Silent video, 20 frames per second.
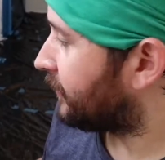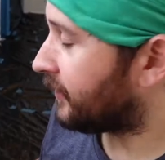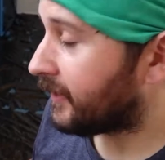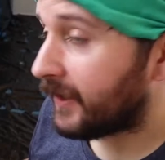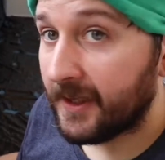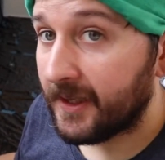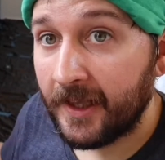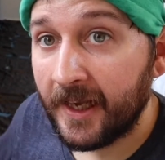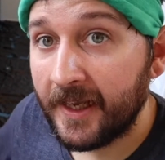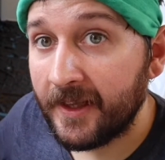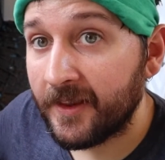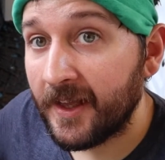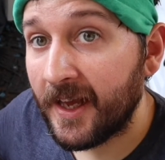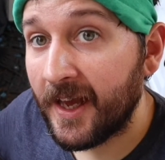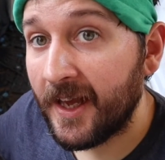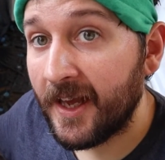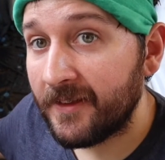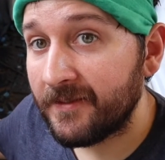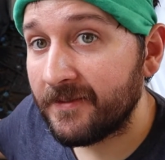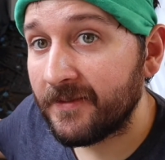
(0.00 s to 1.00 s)
And like
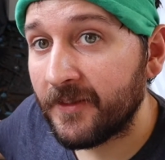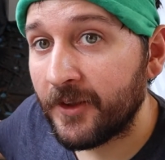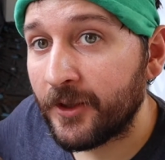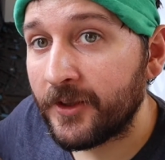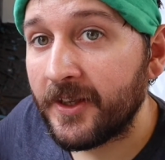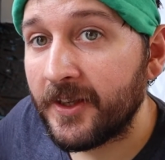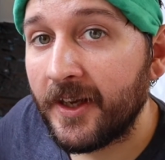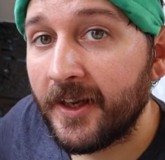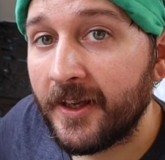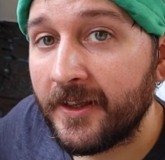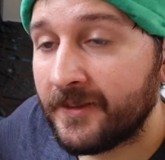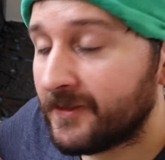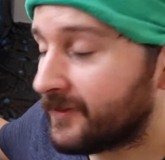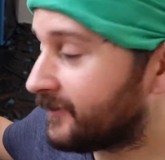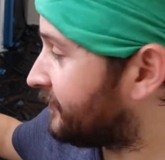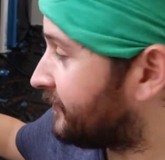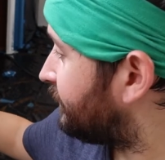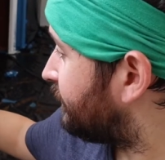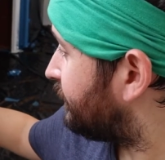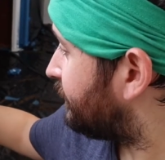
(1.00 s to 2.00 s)
that, they're done.
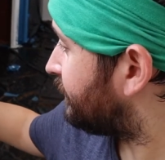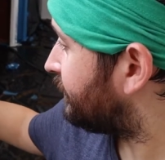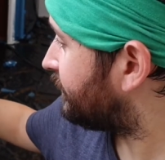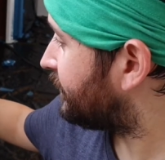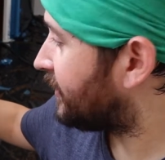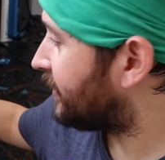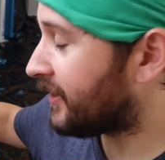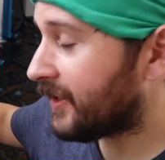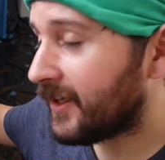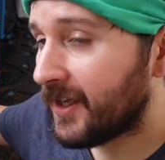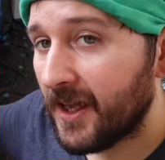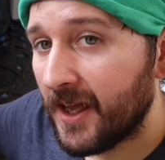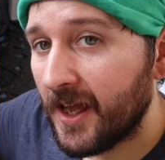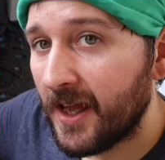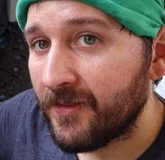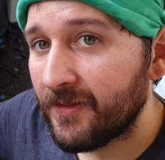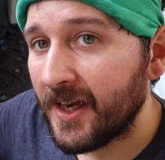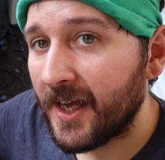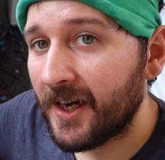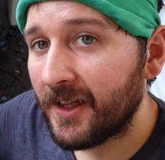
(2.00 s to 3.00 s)

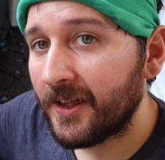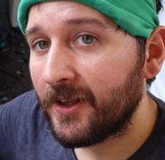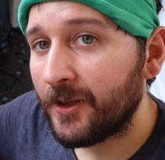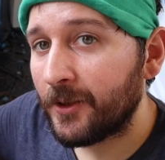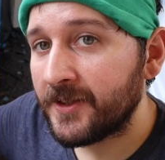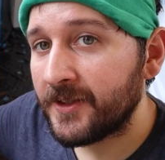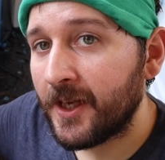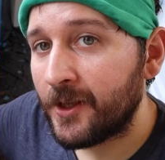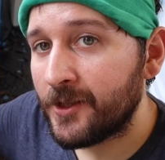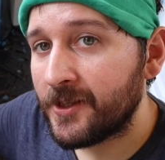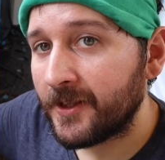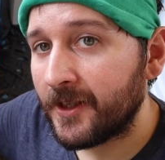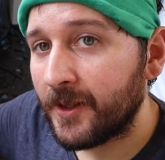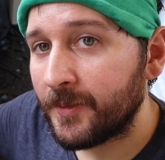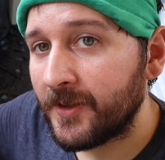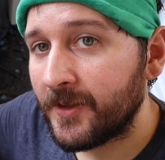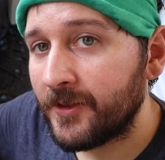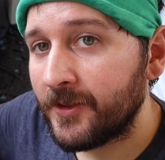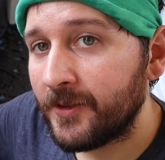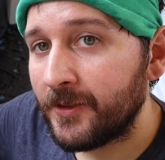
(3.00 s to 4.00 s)
I've got a little touching up
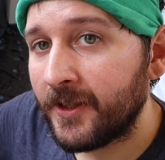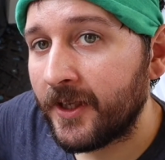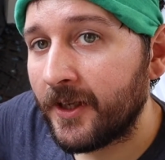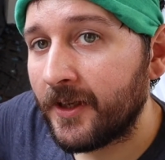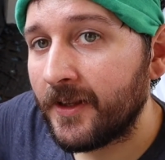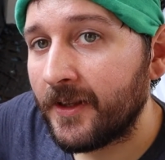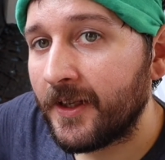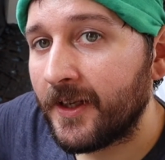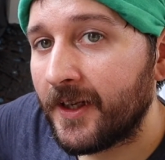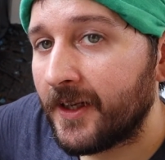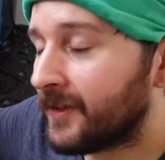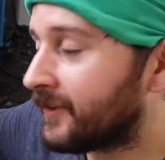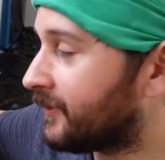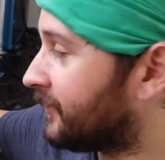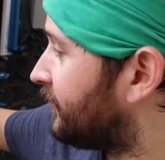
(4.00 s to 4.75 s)
to do here and there.